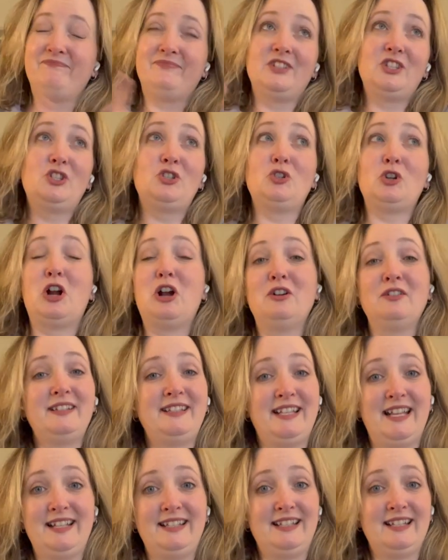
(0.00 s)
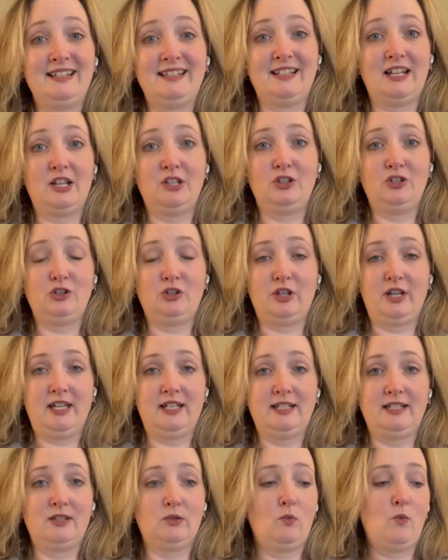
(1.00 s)
Strong scents and
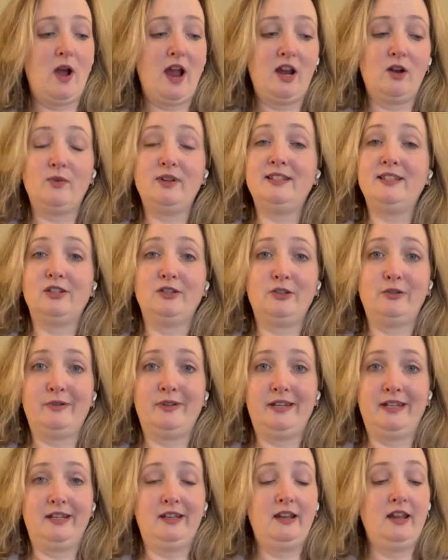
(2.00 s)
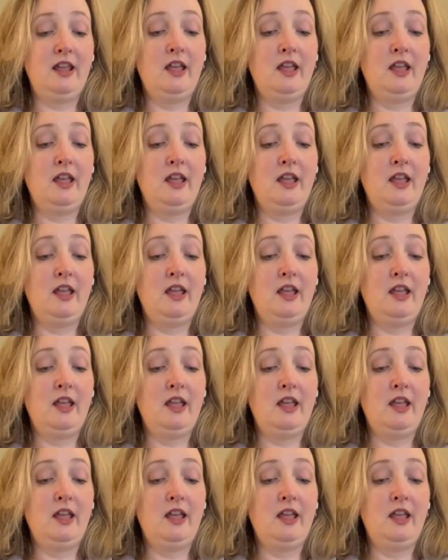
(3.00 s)
sunscreens. Why are we still doing it?